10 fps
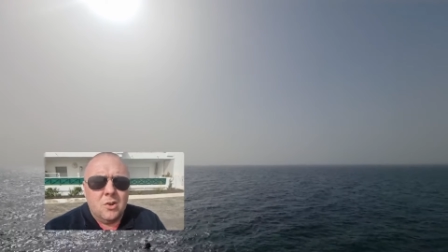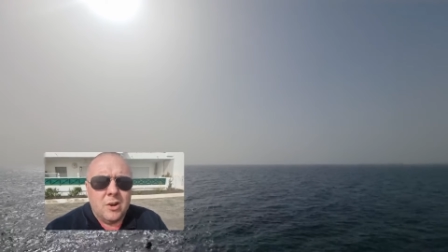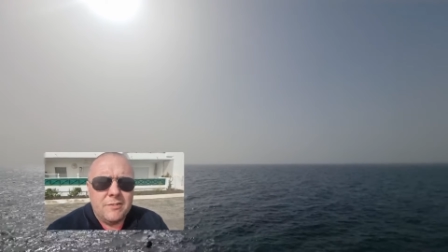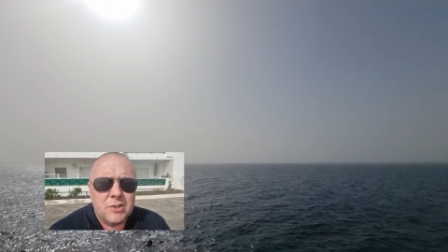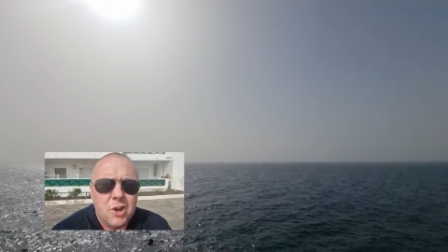
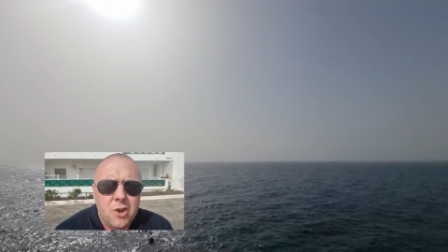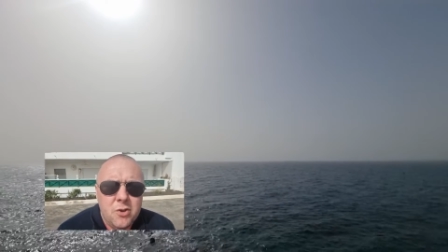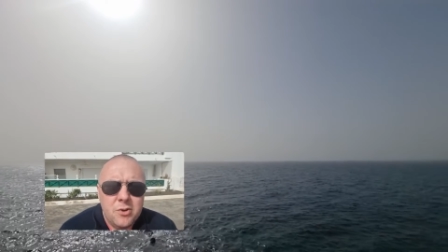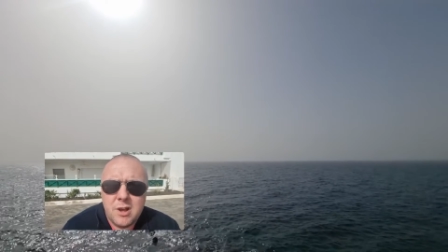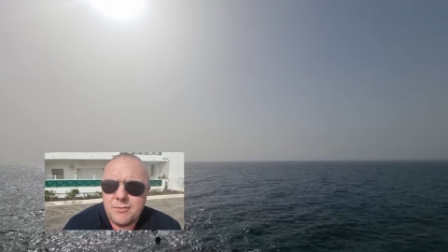good
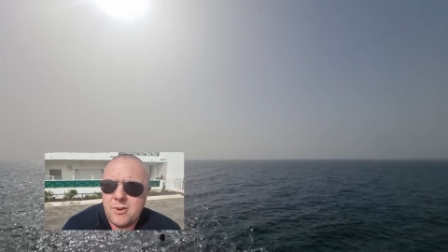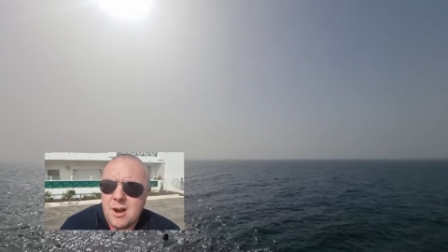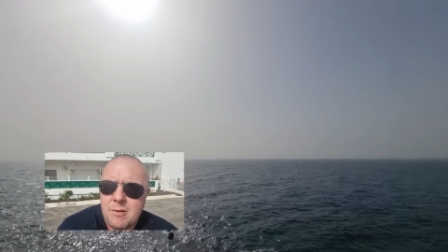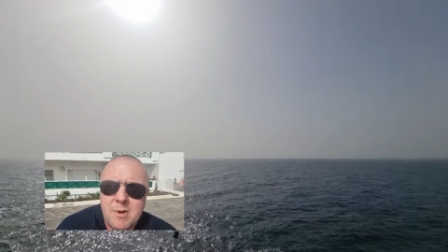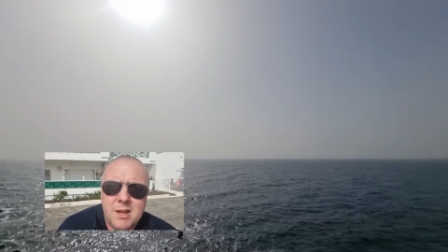afternoon
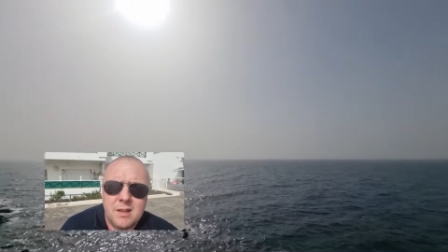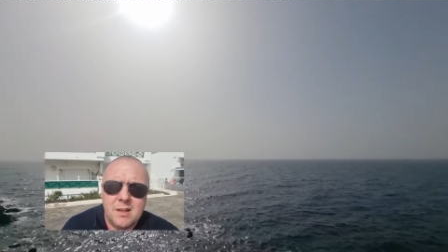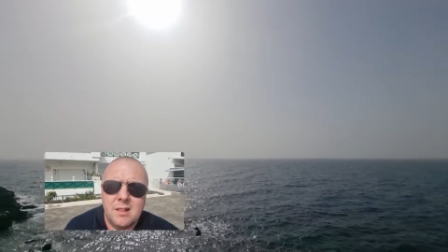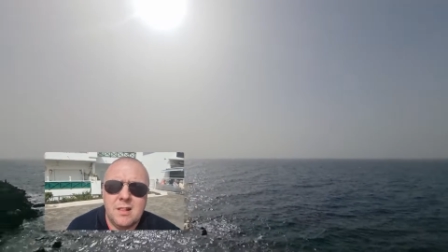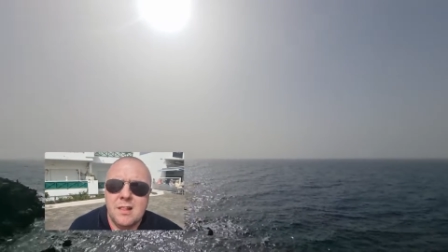from
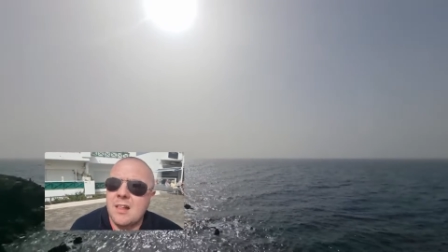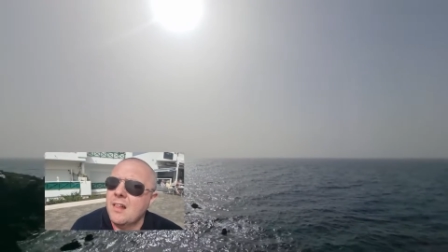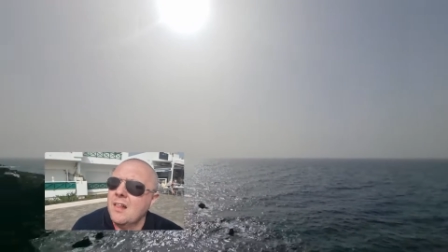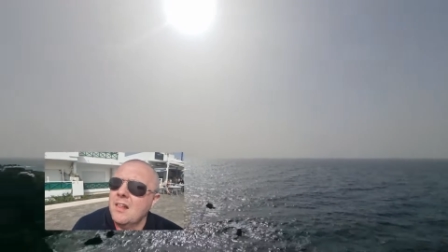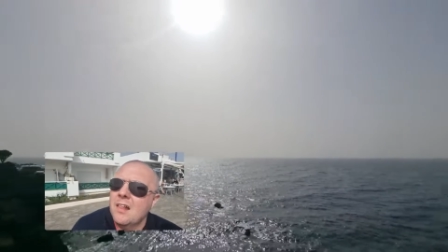
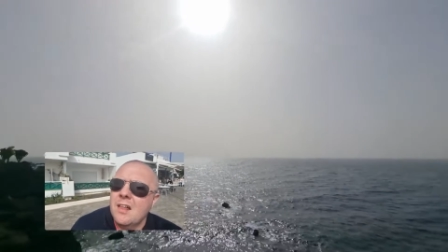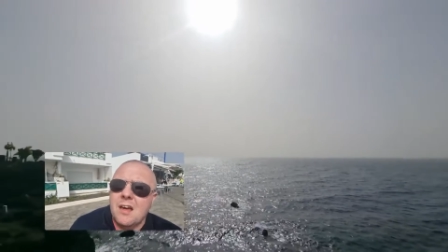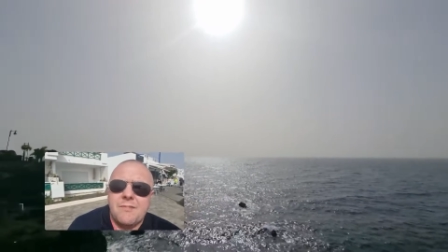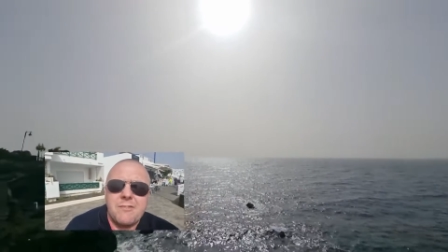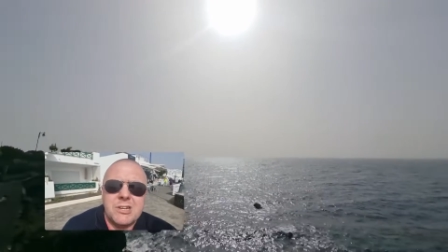
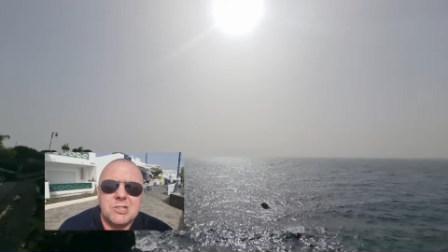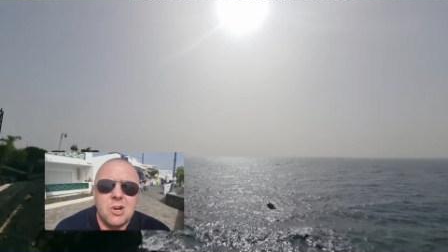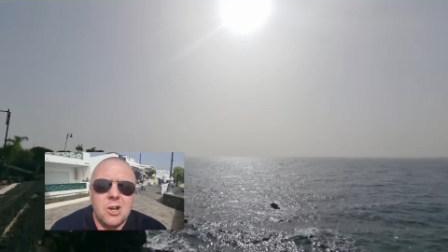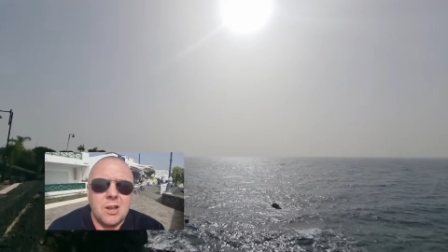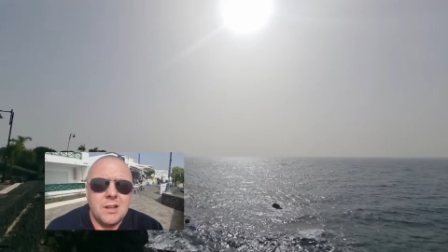a very
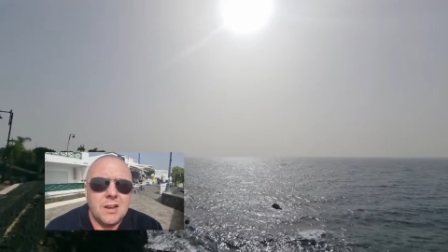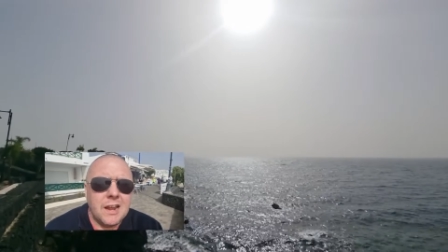dull